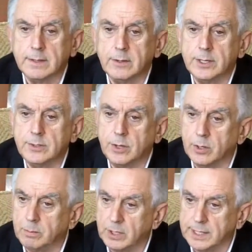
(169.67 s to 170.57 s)
their
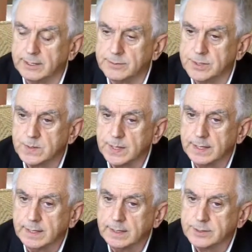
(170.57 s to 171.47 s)
internal beliefs,
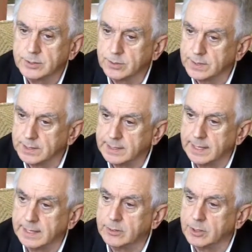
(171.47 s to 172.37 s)
so that
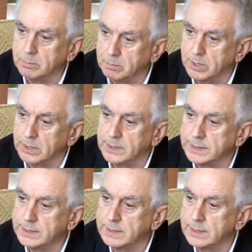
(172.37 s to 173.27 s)
they could
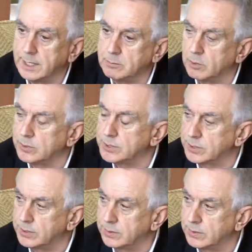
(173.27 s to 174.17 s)
build a more
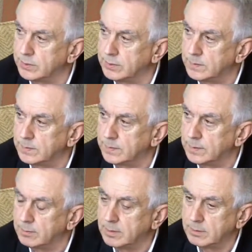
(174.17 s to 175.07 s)
secure,
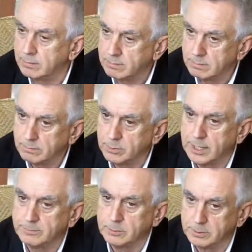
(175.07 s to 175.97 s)

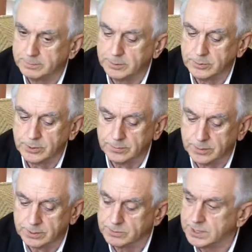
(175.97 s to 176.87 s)
profitable future
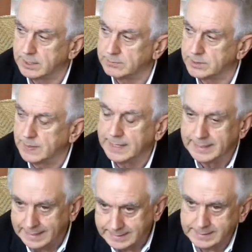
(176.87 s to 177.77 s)
for themselves.
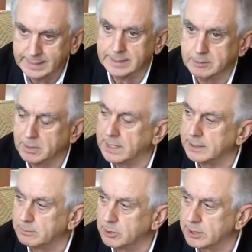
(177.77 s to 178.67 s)
That's the idea
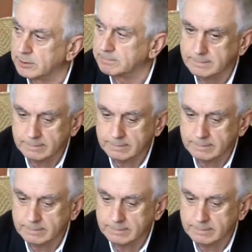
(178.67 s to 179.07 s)
behind the book.